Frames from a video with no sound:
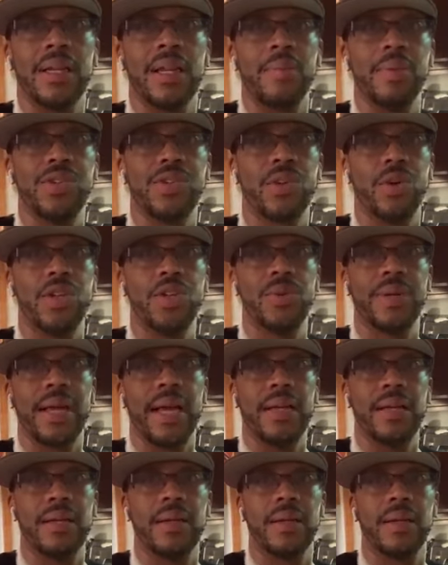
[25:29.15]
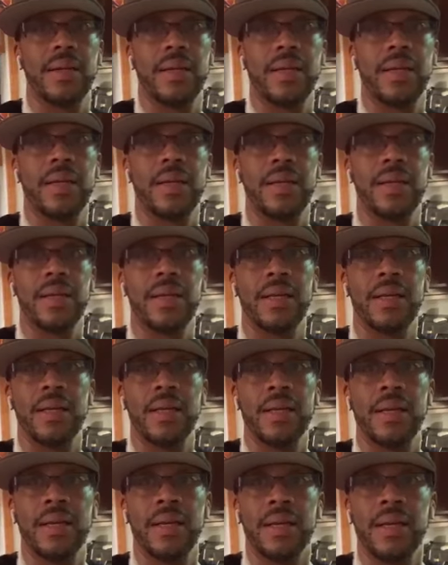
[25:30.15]
Let me show you again.
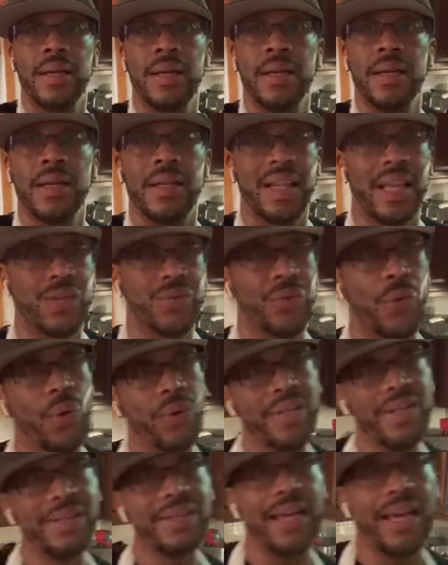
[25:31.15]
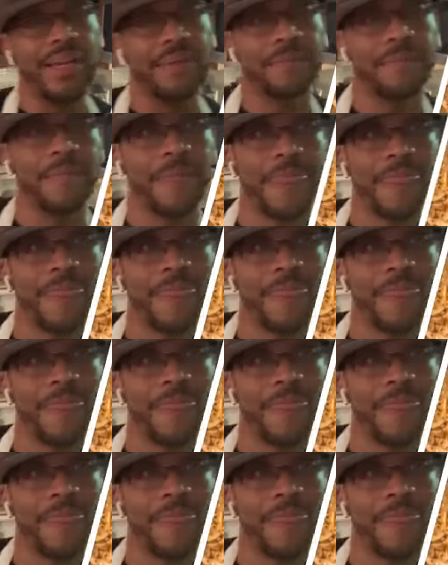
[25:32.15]
Let's fold these in.